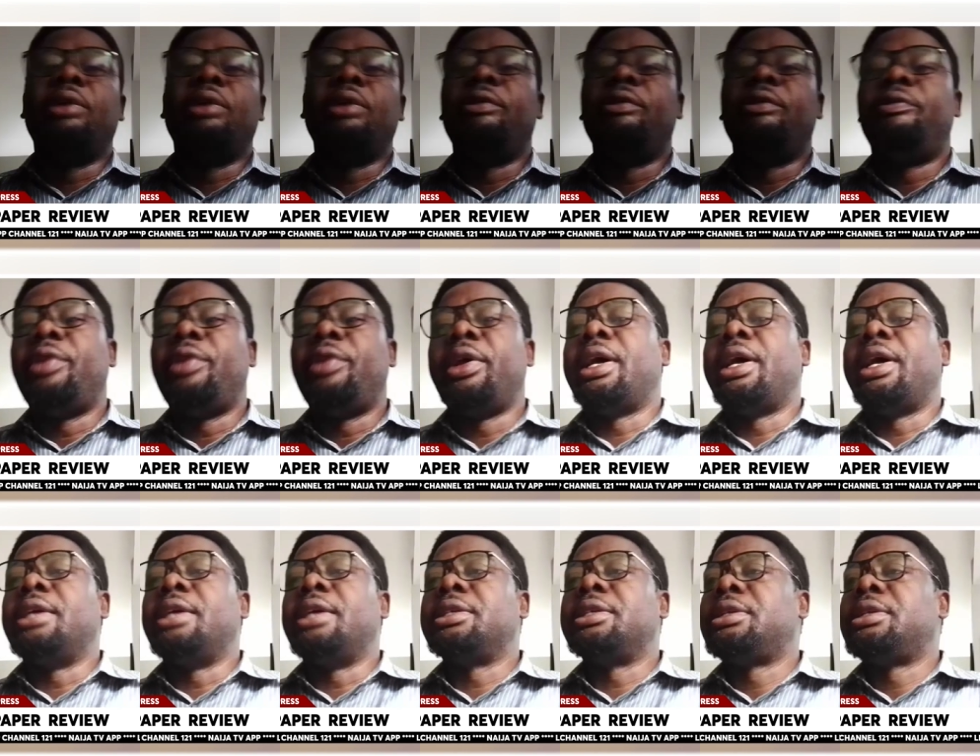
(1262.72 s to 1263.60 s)
the
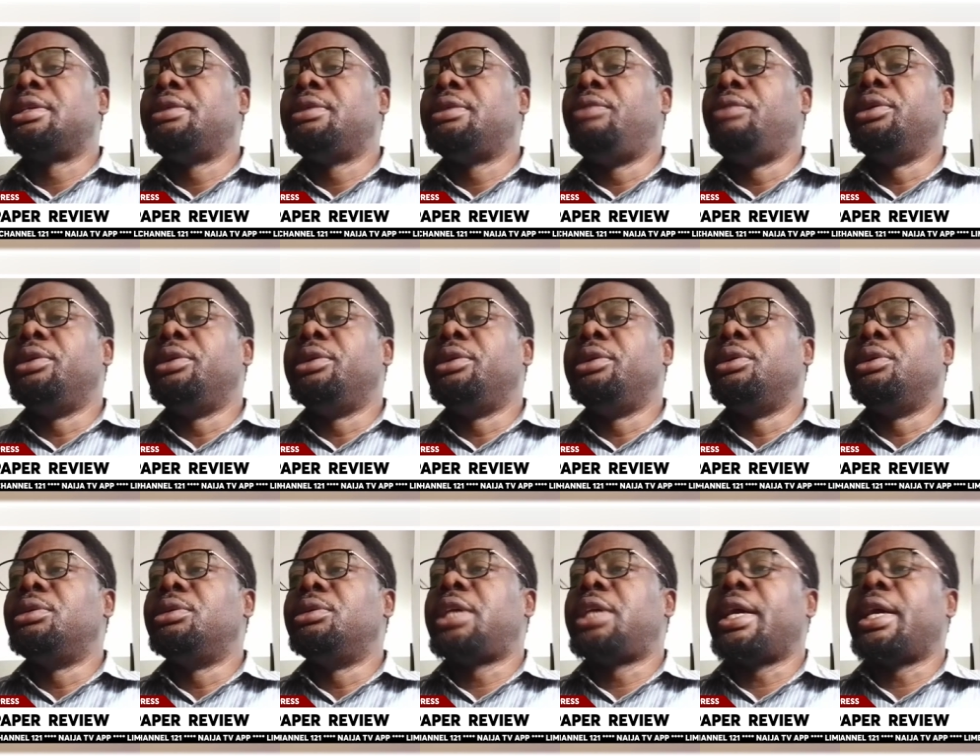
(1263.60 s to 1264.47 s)
offenders, when you
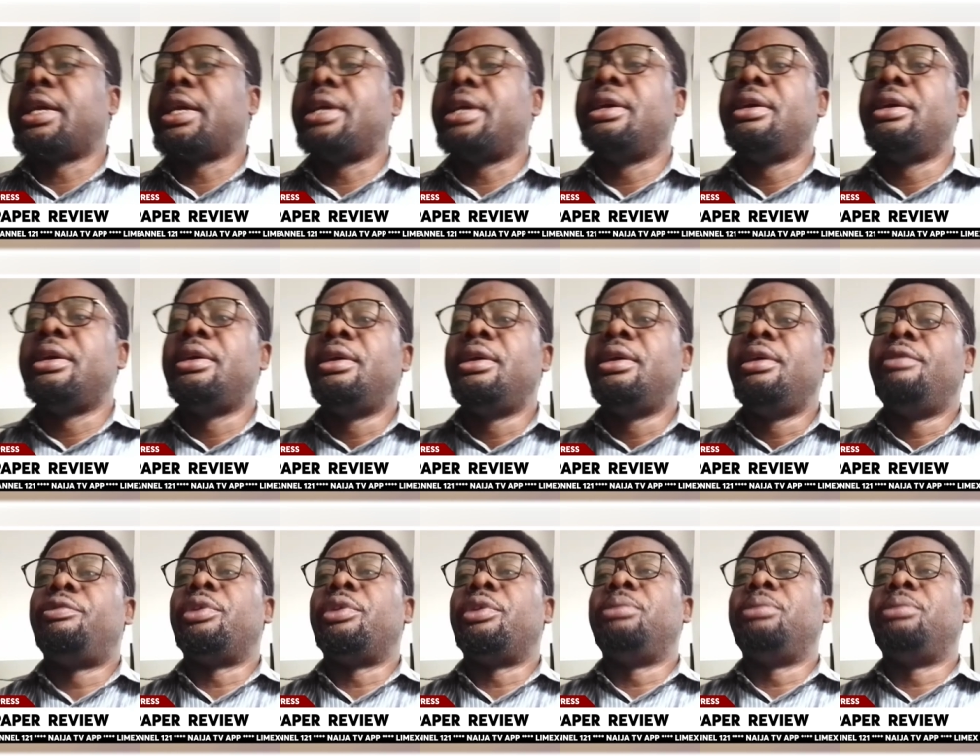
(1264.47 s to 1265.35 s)
don't check
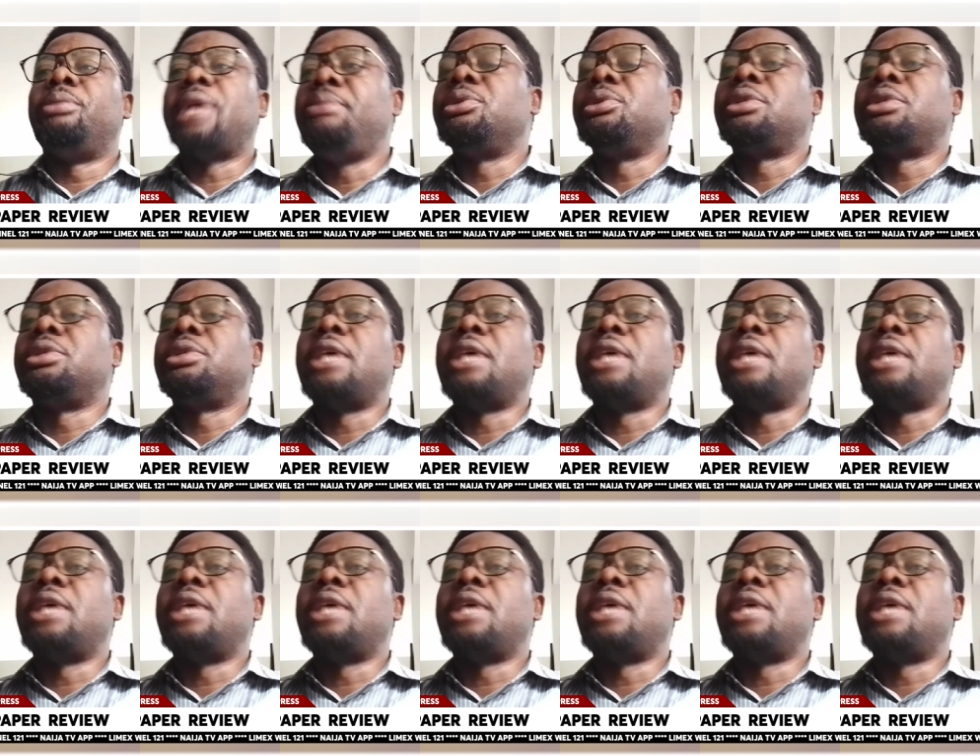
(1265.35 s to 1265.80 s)
from time to